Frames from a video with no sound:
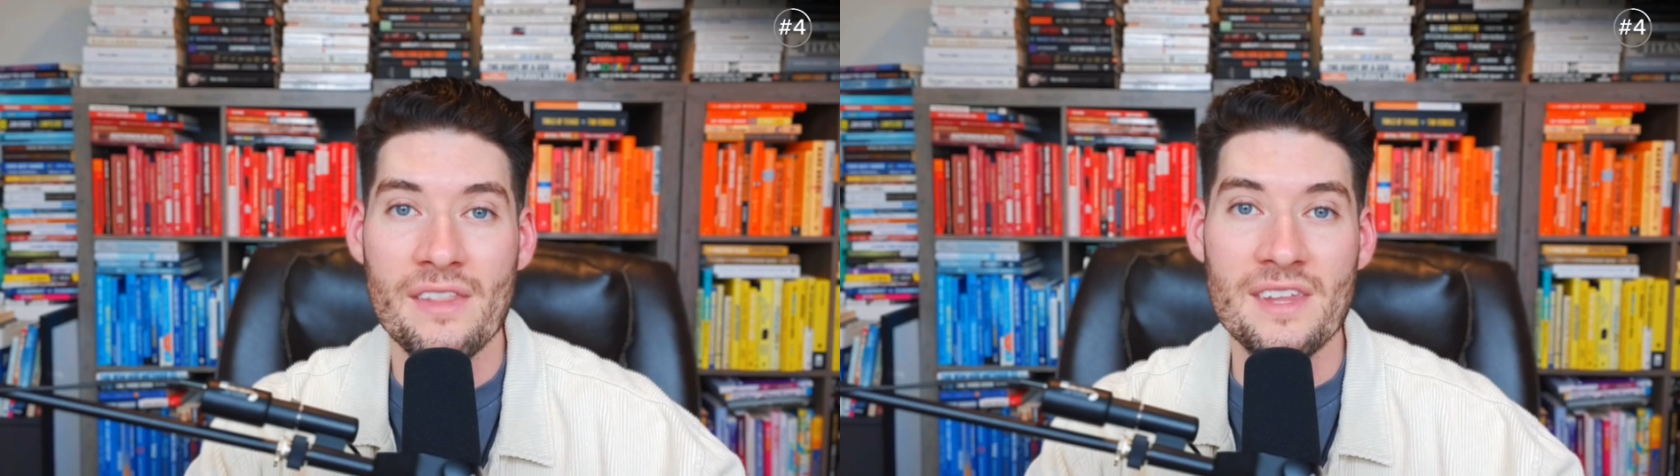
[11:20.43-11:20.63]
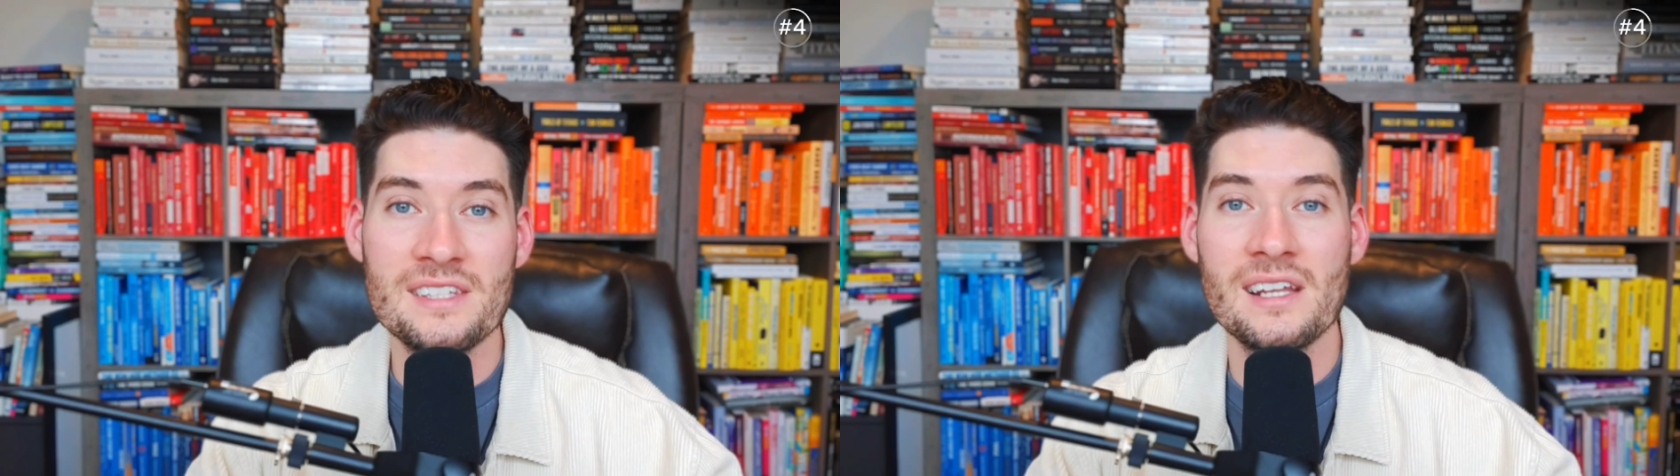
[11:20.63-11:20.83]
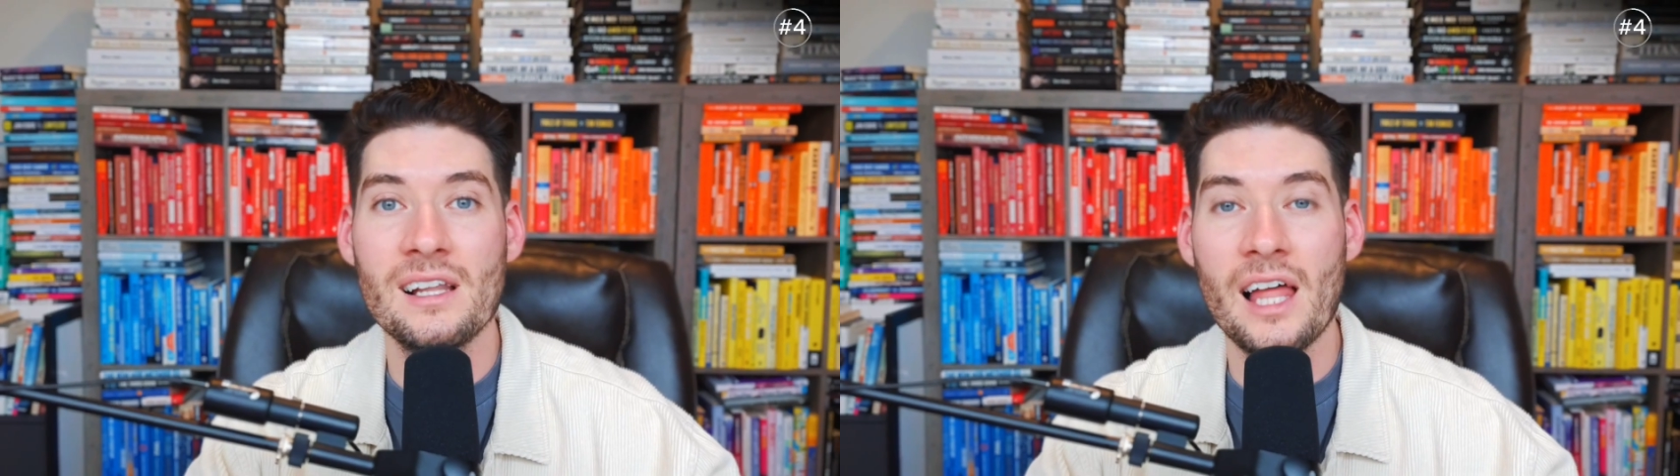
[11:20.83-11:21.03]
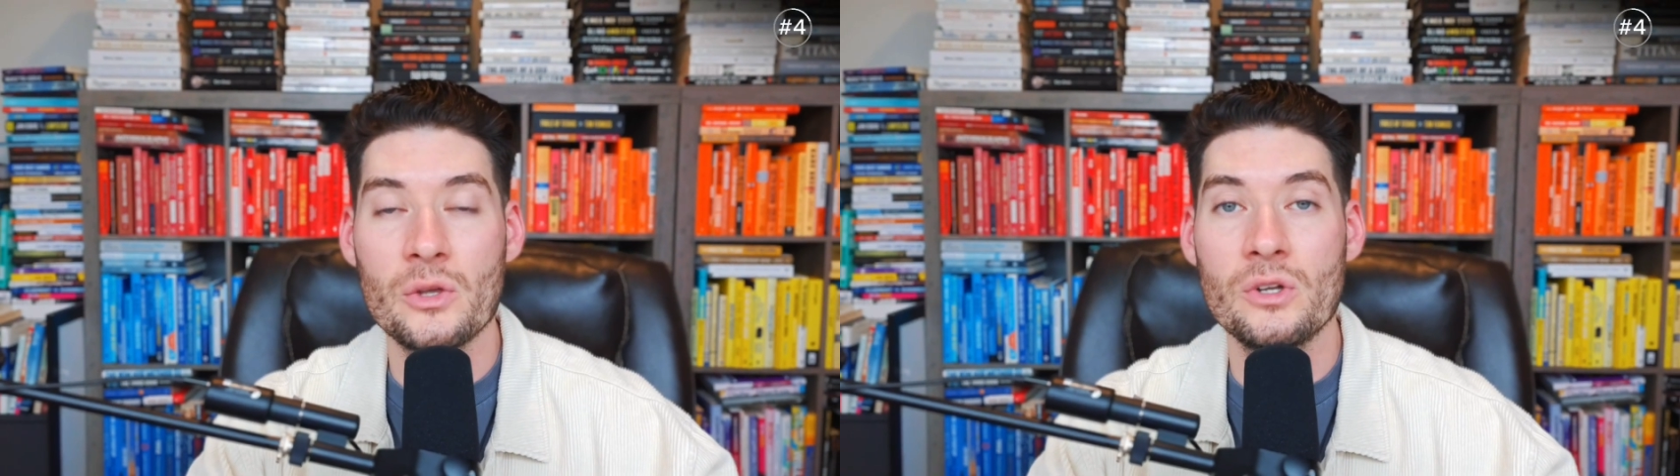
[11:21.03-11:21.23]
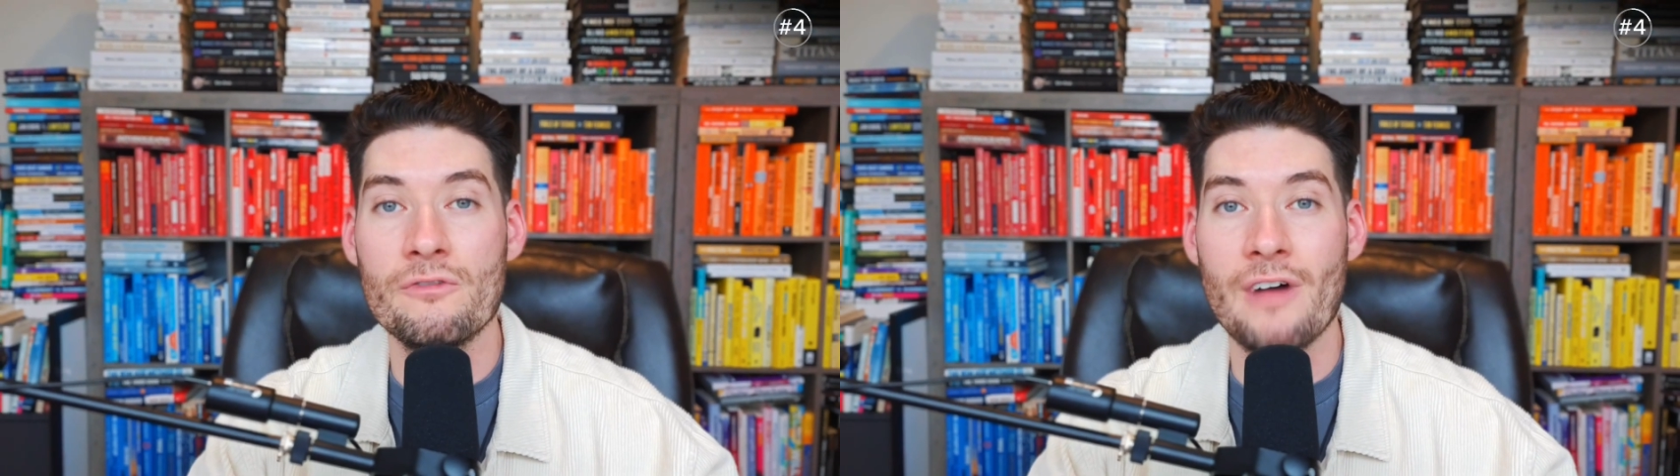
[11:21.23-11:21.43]
This can allow
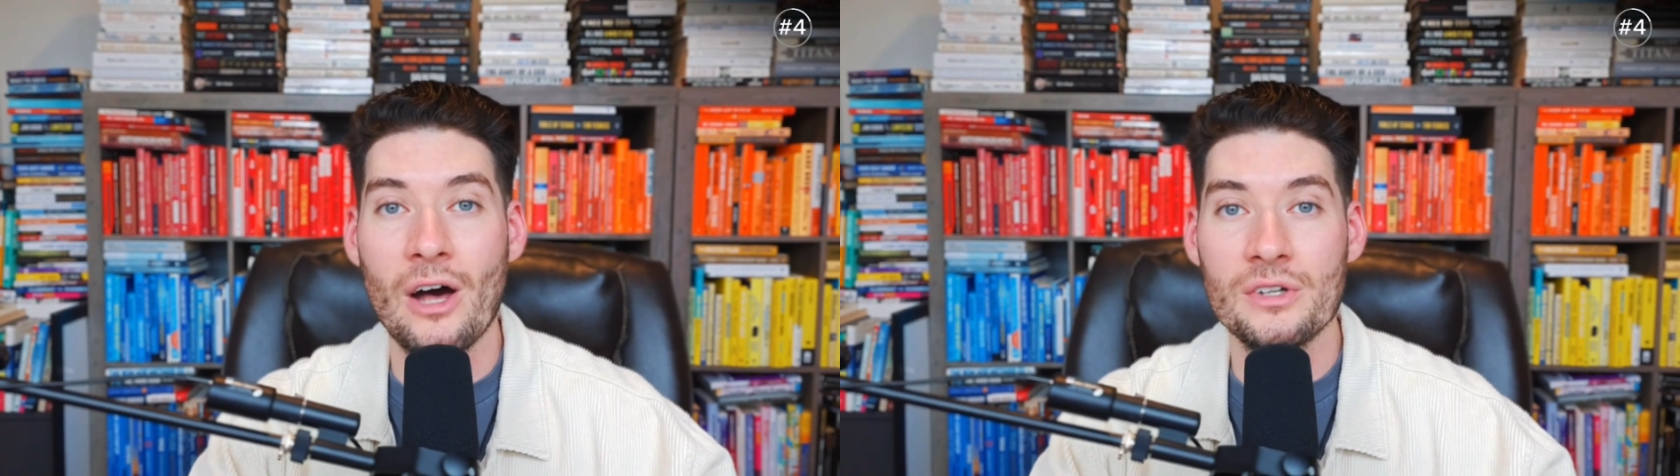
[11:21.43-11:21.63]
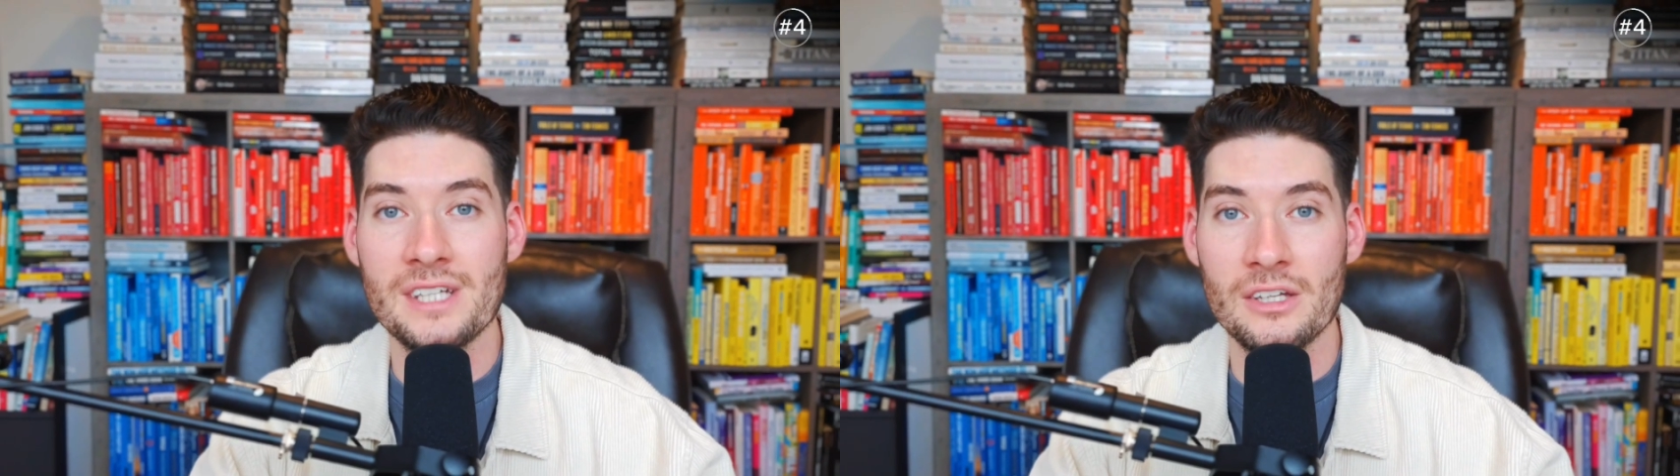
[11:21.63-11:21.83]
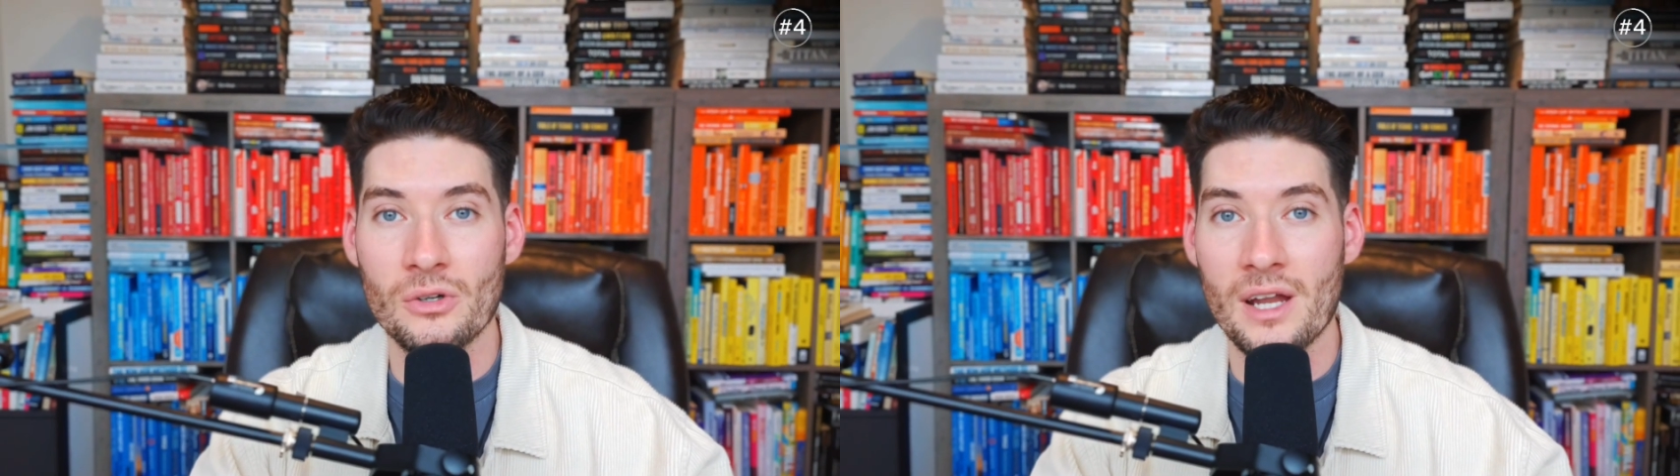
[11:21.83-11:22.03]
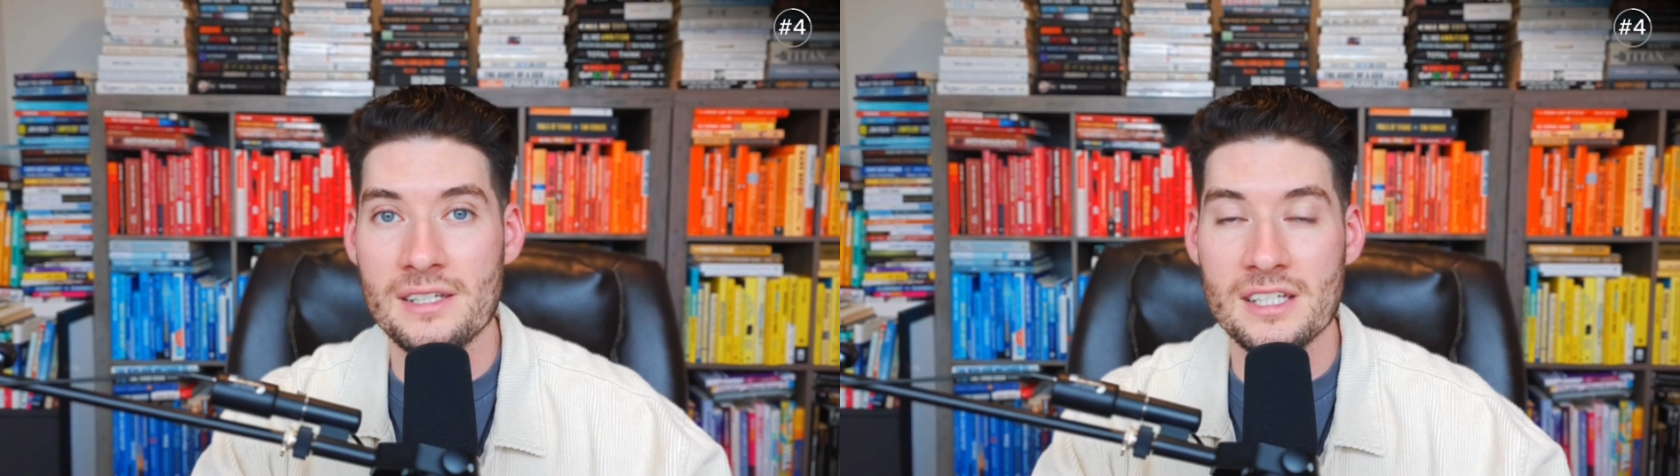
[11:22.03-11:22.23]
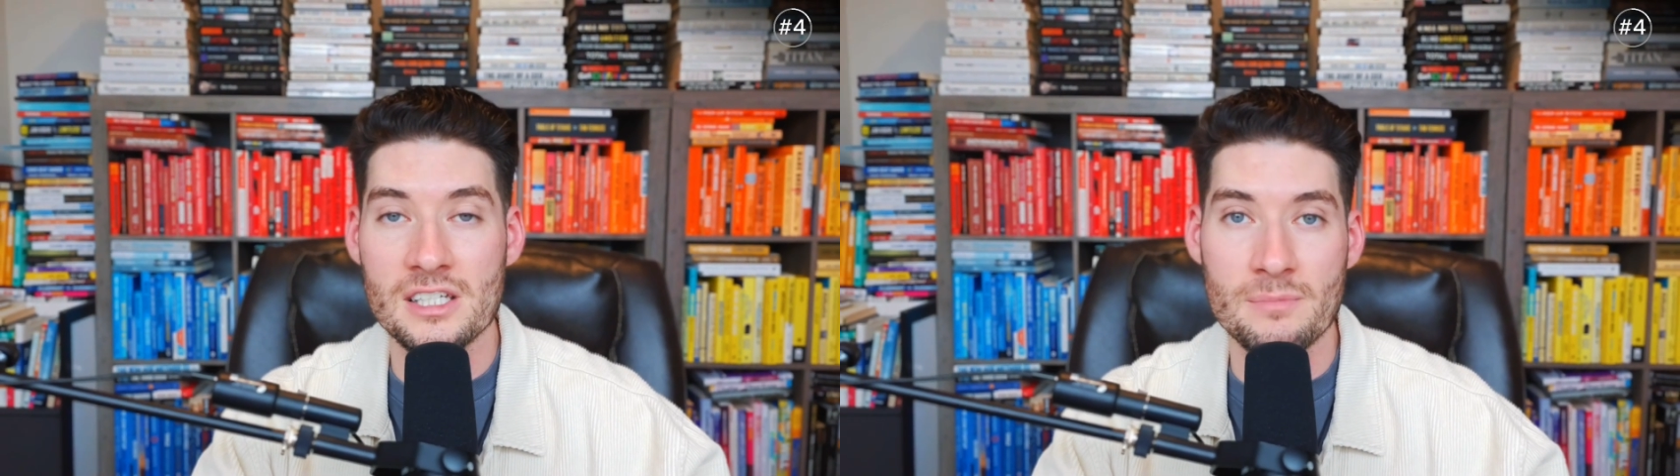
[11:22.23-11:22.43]
you to validate your ideas